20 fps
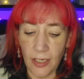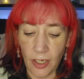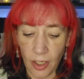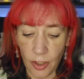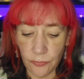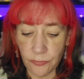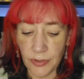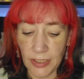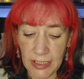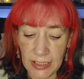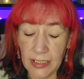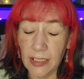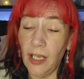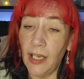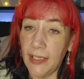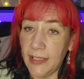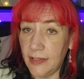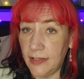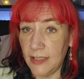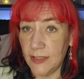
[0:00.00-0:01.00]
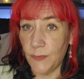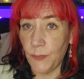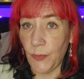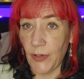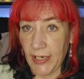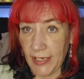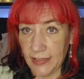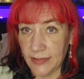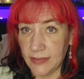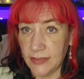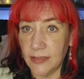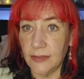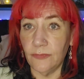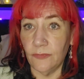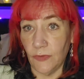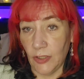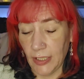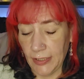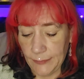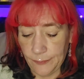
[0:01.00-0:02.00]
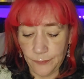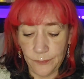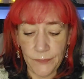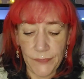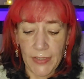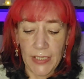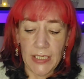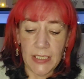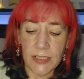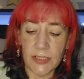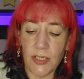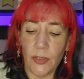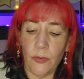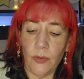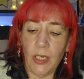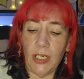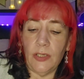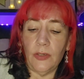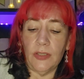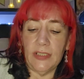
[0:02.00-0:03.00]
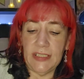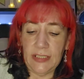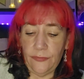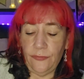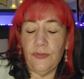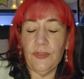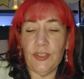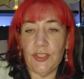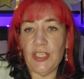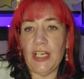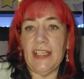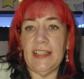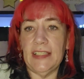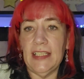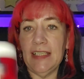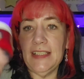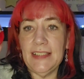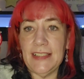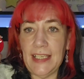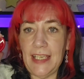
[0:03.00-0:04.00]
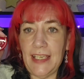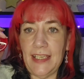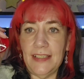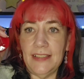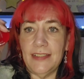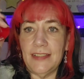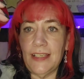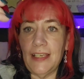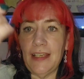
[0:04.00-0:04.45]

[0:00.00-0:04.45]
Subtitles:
I really like this brand, right? So I got a different shade. This is